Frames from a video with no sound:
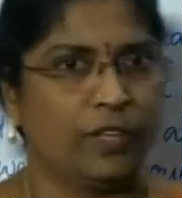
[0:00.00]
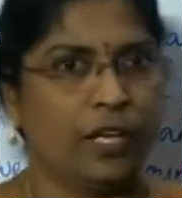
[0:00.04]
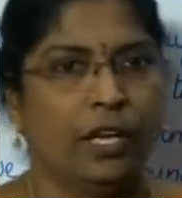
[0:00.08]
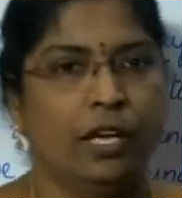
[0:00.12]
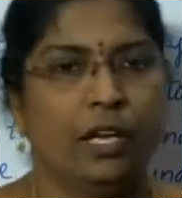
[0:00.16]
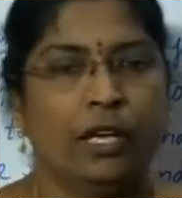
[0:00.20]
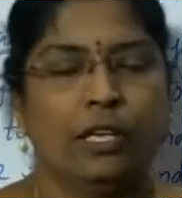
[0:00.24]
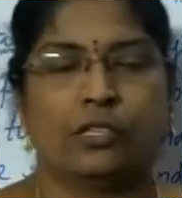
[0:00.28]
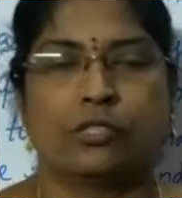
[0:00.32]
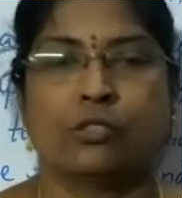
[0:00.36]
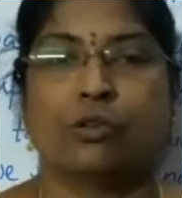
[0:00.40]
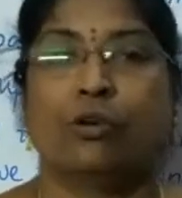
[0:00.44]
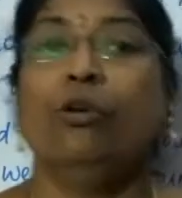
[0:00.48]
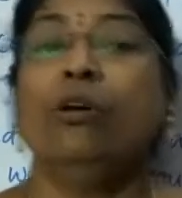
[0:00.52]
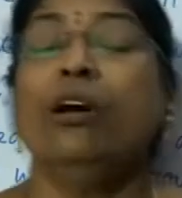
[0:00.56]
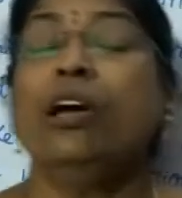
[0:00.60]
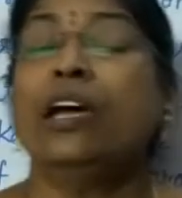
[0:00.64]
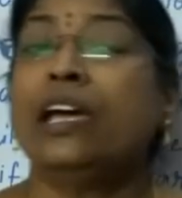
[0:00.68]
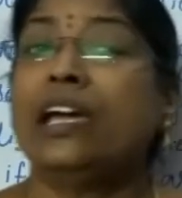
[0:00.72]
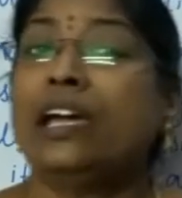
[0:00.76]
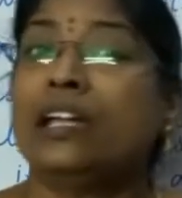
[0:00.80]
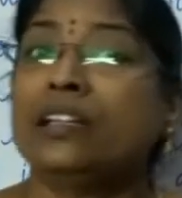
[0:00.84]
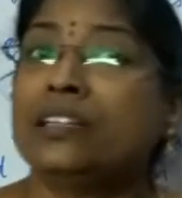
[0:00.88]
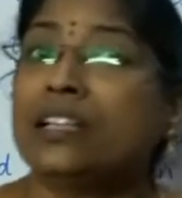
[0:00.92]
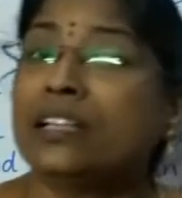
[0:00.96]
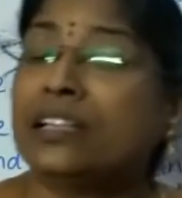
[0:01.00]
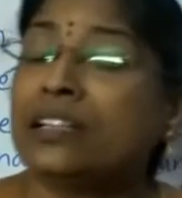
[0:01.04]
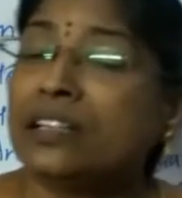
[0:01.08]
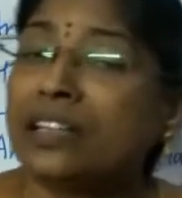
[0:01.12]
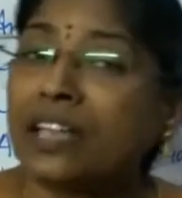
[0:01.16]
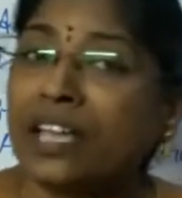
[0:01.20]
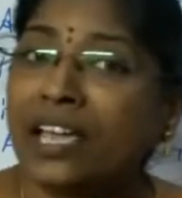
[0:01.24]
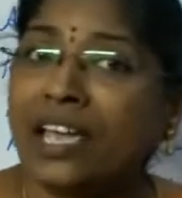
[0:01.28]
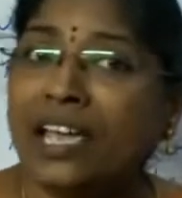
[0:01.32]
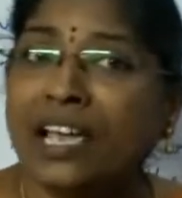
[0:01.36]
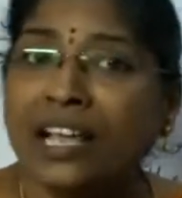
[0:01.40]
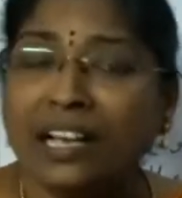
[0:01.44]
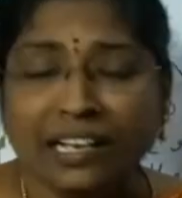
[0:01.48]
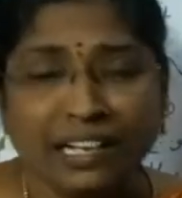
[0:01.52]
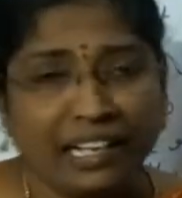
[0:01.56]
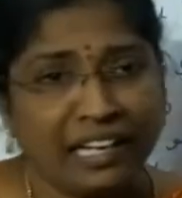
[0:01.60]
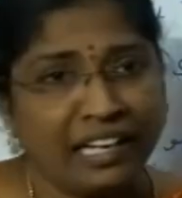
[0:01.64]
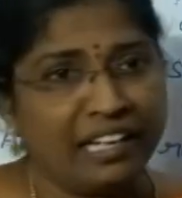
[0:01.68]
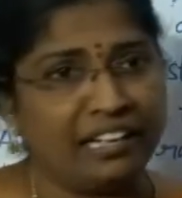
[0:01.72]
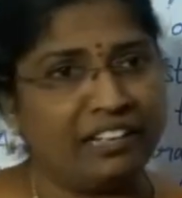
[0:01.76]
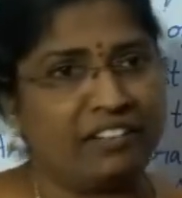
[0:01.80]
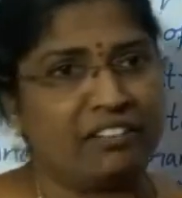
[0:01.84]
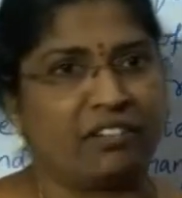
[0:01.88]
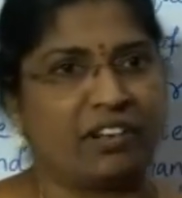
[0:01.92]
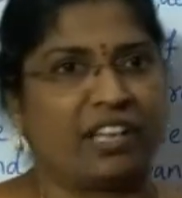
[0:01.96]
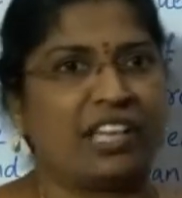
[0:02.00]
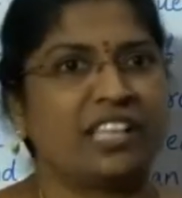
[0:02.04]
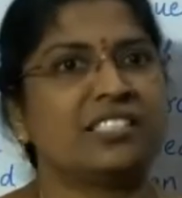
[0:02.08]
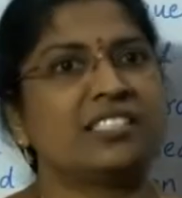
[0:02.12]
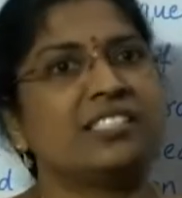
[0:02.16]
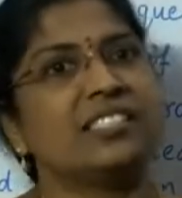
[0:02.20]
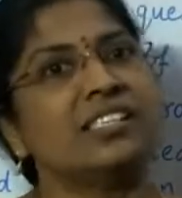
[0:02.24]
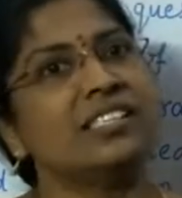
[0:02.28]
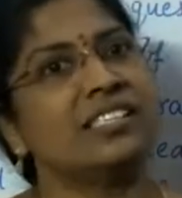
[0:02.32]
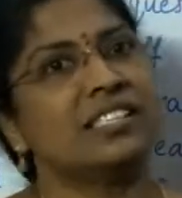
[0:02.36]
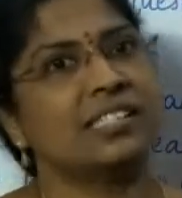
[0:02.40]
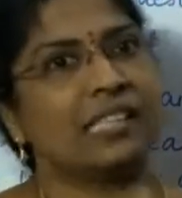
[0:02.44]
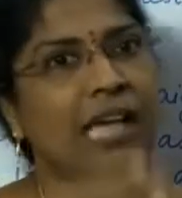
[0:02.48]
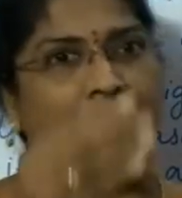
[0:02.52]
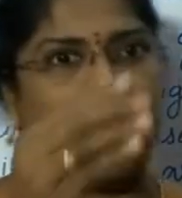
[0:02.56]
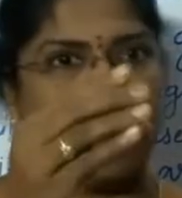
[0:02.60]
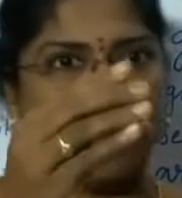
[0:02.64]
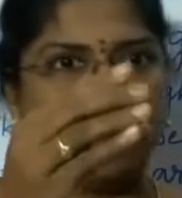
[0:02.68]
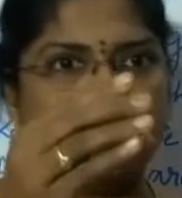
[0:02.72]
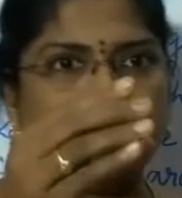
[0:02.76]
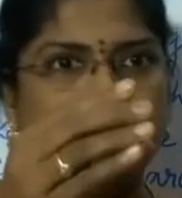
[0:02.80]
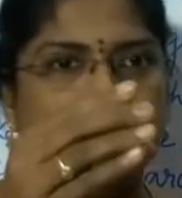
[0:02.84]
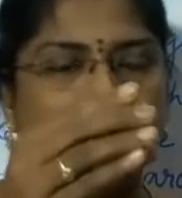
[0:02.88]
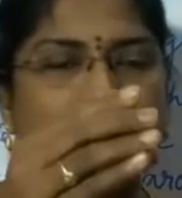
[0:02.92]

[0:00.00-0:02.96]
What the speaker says: So the tail, it raises up